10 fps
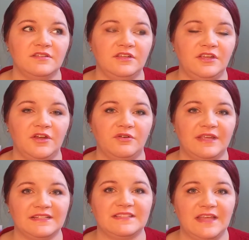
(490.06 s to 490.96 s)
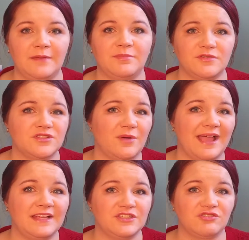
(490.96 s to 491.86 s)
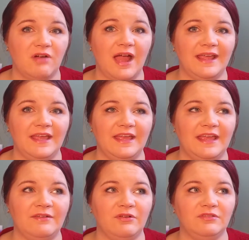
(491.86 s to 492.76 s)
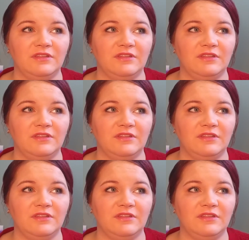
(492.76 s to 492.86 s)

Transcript: you know, get samples so I can try it and